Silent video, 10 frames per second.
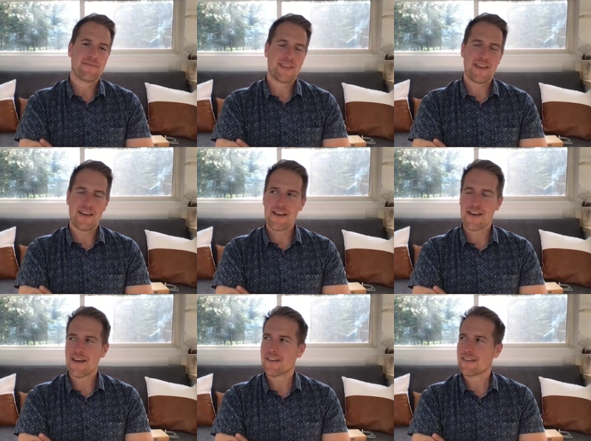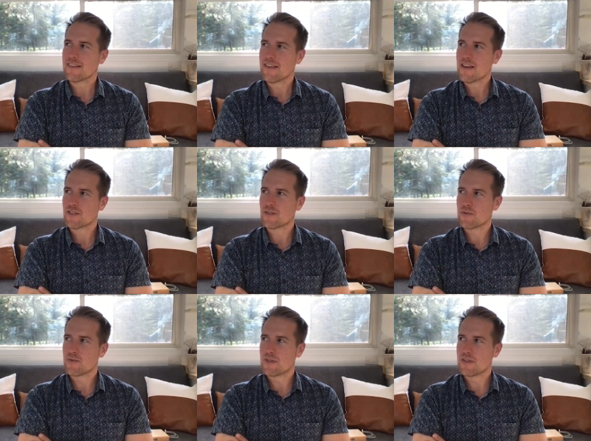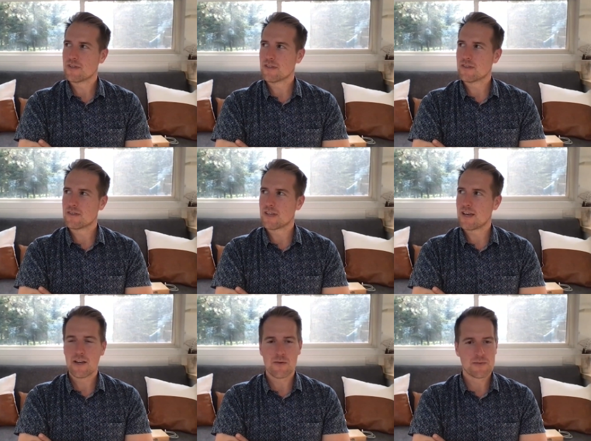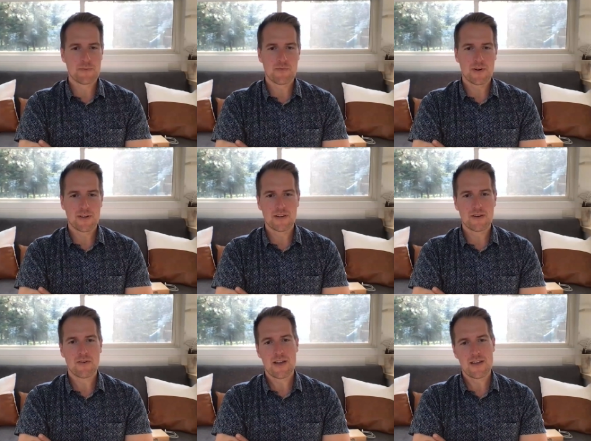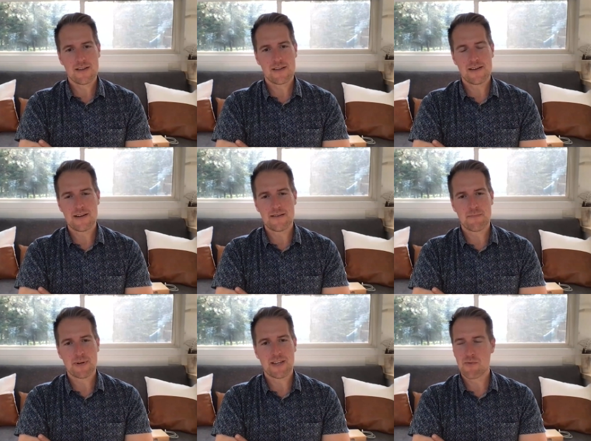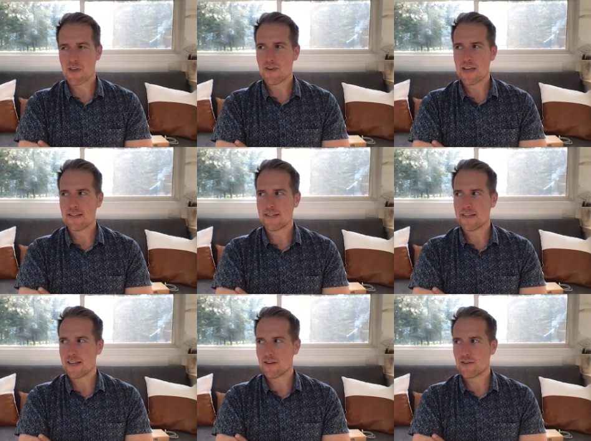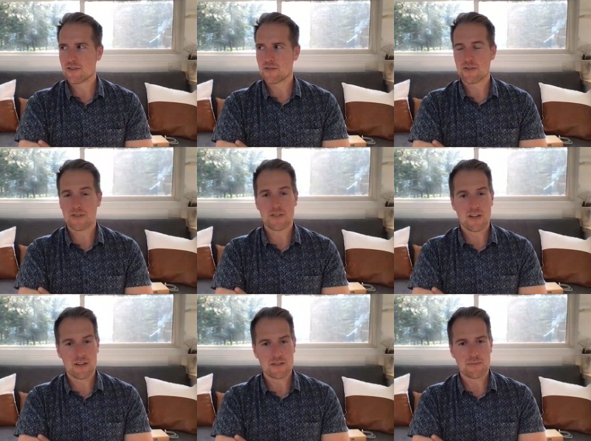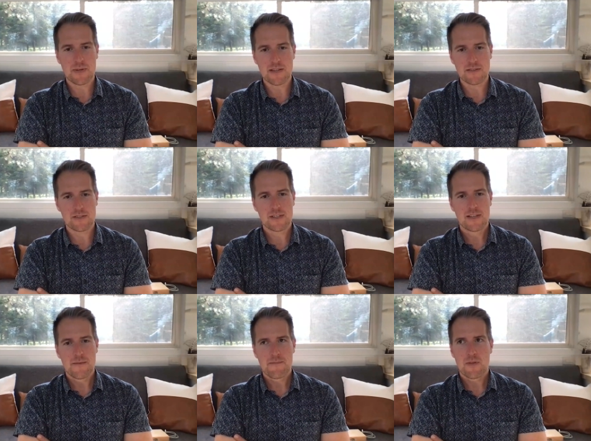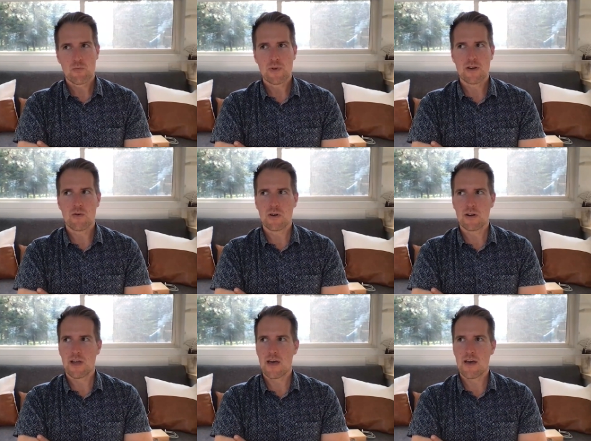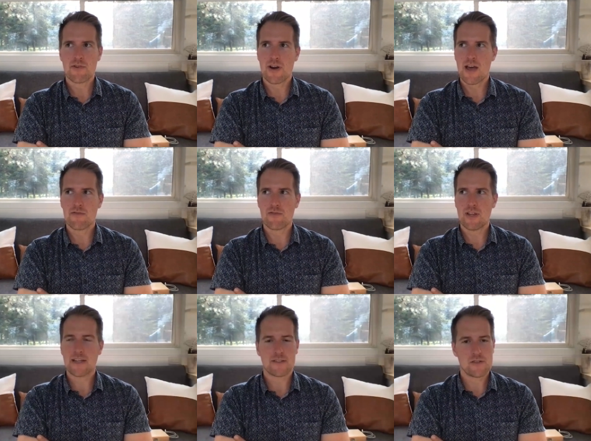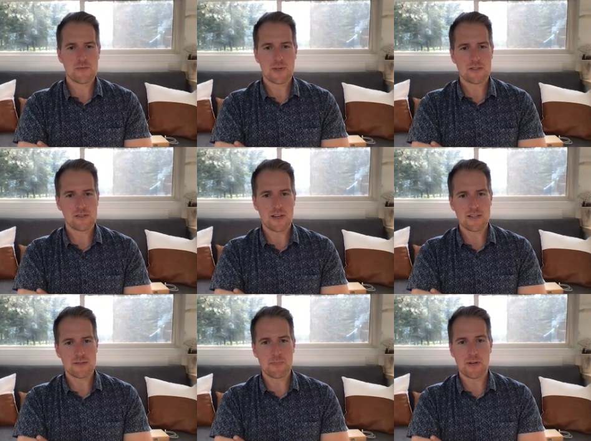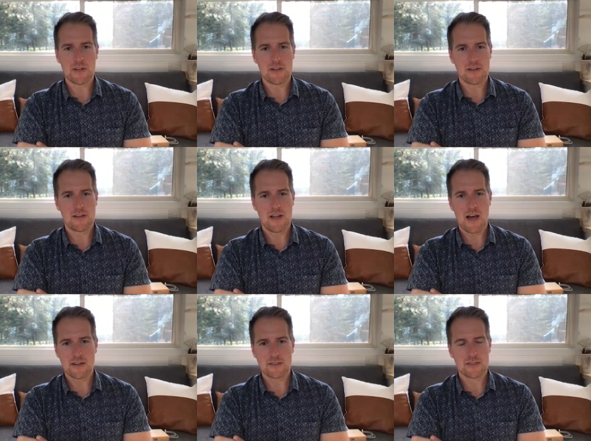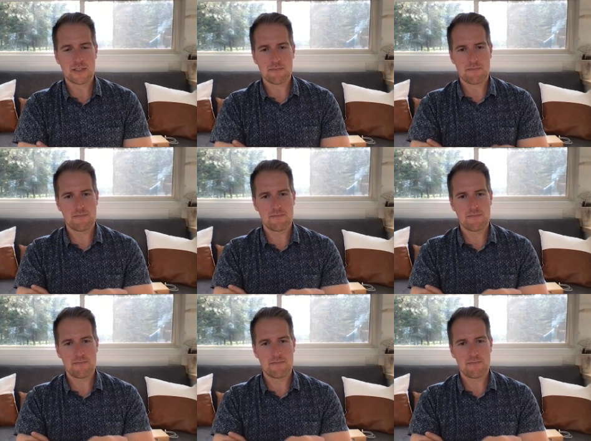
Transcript: Yeah, so the tiny home has been working great, but again, we have 18 acres, so there's a ton of space. We don't want to ever have like too many sites, but honestly,